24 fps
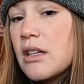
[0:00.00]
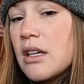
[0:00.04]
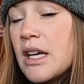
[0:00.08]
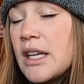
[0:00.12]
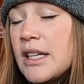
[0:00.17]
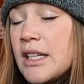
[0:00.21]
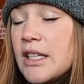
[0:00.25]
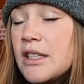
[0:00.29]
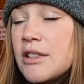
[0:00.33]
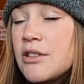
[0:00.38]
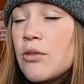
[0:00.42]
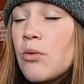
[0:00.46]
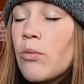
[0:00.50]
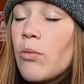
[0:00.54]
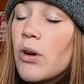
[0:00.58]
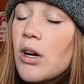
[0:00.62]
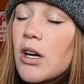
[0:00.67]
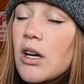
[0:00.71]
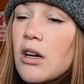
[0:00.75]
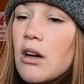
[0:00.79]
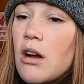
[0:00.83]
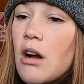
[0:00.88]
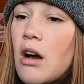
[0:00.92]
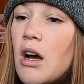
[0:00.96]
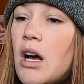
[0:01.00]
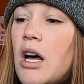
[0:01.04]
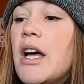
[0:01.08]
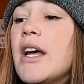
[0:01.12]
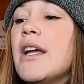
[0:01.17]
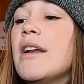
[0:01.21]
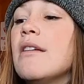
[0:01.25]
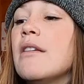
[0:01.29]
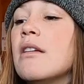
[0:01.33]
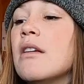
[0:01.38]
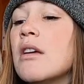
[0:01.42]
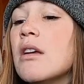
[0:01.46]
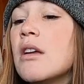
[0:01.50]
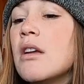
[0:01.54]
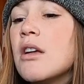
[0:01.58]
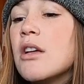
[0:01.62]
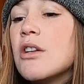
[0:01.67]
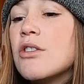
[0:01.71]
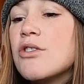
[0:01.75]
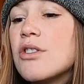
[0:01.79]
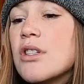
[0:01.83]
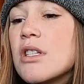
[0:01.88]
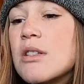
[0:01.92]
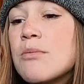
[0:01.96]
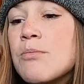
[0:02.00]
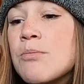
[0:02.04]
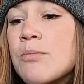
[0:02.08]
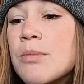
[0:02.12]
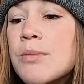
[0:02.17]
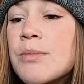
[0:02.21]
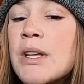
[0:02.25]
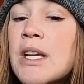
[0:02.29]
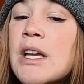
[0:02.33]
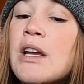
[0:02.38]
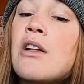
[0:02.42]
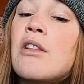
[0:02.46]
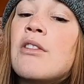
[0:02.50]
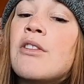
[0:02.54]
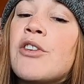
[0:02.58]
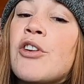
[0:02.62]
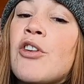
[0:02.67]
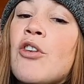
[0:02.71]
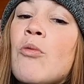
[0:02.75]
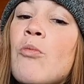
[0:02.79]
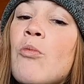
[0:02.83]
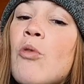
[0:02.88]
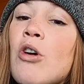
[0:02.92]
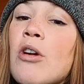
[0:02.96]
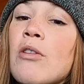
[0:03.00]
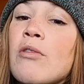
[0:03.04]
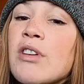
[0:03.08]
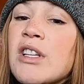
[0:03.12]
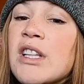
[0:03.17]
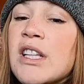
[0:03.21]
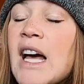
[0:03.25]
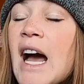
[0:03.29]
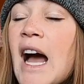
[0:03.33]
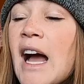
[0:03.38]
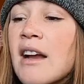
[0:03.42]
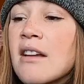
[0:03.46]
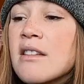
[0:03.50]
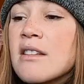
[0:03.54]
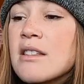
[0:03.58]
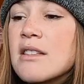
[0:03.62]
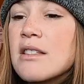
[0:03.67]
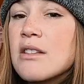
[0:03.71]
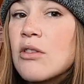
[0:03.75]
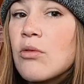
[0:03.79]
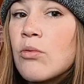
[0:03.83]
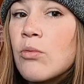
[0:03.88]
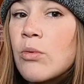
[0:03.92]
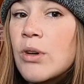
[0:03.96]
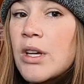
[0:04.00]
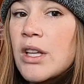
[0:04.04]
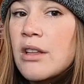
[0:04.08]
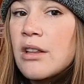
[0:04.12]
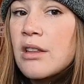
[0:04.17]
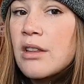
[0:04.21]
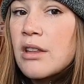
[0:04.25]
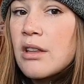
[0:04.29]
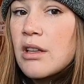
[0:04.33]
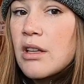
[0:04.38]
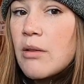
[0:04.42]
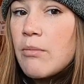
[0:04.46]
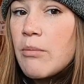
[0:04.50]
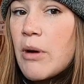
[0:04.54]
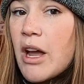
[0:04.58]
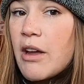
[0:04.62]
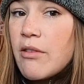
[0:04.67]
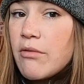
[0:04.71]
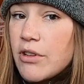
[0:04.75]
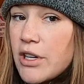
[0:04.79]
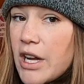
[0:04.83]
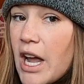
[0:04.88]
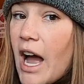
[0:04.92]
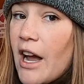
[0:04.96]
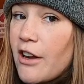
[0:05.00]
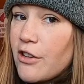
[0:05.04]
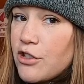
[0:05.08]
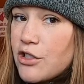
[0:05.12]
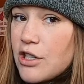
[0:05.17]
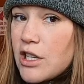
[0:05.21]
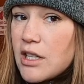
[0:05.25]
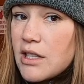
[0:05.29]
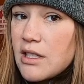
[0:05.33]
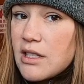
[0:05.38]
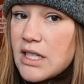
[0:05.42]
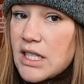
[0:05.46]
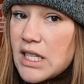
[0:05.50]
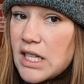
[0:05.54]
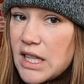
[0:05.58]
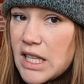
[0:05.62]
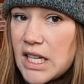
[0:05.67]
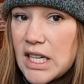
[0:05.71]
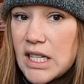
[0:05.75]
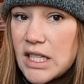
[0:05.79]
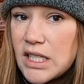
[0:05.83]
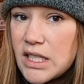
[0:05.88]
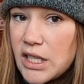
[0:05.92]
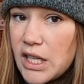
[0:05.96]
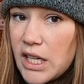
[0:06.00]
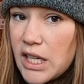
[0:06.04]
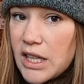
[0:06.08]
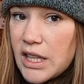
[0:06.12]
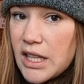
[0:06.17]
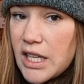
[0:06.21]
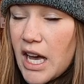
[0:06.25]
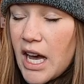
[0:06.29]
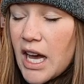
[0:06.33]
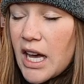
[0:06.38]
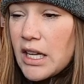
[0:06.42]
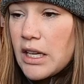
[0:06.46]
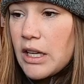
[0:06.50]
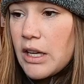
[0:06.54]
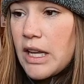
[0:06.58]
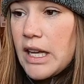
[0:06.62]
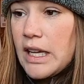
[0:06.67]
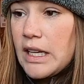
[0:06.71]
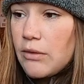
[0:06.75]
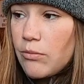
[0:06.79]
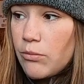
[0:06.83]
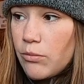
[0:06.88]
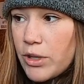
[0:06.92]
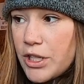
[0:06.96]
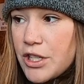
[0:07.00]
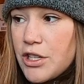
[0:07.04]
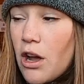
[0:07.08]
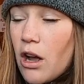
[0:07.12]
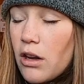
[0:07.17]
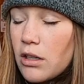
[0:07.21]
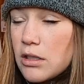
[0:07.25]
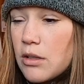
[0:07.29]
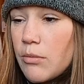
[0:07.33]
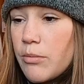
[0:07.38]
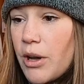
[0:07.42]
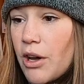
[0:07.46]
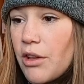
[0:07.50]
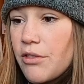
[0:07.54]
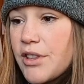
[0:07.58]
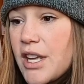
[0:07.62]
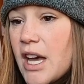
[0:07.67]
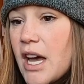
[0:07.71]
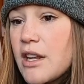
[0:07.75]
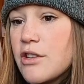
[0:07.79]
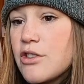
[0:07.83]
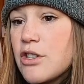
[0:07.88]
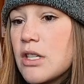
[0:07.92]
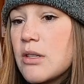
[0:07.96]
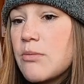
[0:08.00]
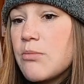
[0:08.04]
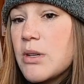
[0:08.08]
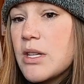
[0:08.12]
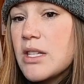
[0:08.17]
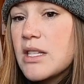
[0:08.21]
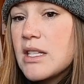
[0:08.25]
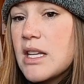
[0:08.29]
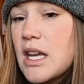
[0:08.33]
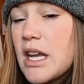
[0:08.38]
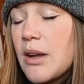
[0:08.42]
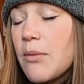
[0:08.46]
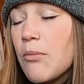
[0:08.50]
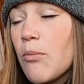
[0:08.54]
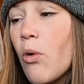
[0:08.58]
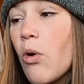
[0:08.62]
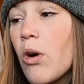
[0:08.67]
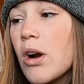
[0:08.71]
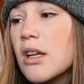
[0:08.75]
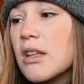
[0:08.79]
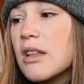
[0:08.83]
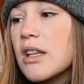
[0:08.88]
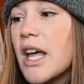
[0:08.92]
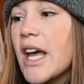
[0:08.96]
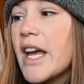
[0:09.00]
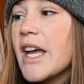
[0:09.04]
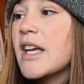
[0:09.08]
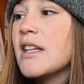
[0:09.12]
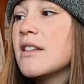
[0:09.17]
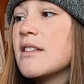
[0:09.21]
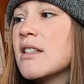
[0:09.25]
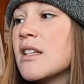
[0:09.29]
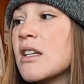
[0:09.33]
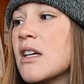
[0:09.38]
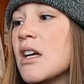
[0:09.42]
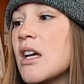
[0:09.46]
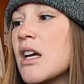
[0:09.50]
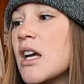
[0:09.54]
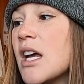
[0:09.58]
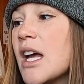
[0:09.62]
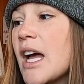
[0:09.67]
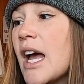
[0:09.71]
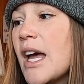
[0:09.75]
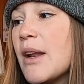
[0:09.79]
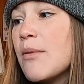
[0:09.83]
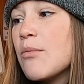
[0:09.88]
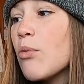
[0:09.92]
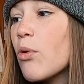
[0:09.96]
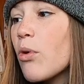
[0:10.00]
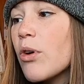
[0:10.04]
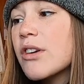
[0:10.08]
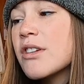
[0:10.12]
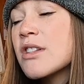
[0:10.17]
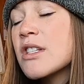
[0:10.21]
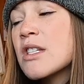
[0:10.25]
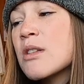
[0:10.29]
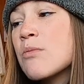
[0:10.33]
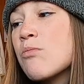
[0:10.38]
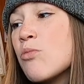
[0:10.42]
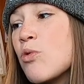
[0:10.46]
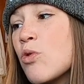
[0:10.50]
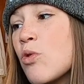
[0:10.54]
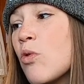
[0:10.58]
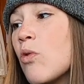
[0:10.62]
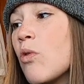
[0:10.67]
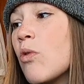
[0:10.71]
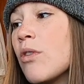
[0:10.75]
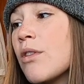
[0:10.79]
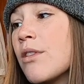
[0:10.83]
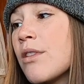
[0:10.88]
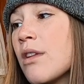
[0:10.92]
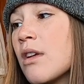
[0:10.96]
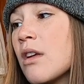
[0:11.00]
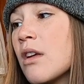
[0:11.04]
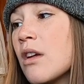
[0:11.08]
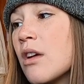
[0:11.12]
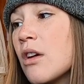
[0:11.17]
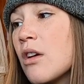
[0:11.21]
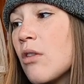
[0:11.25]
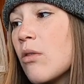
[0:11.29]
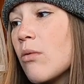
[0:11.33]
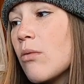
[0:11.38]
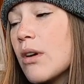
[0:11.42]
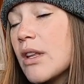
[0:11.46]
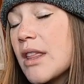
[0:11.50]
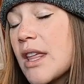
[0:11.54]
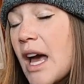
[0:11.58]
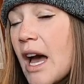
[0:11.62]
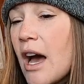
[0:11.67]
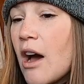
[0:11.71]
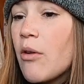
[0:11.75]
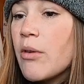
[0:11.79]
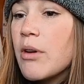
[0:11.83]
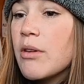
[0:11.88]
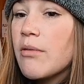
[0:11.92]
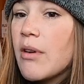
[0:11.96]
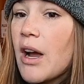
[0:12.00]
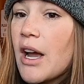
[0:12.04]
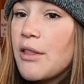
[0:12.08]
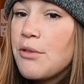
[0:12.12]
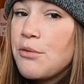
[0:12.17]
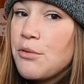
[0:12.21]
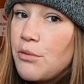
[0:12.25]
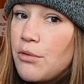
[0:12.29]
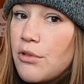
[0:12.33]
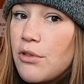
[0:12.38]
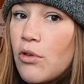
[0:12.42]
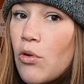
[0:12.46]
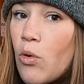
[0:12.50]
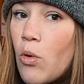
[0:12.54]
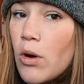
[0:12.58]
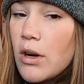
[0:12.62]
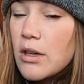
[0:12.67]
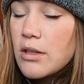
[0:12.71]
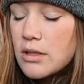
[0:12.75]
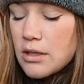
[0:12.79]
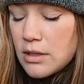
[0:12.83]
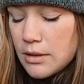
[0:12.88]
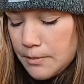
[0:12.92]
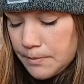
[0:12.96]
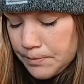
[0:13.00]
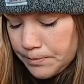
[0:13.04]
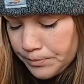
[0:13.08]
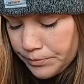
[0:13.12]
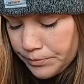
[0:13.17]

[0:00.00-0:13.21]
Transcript: I need to work on just being a little more relaxed with my reactions to things like that. And we talked about that, just staying more light and more smooth with how we ride through the course.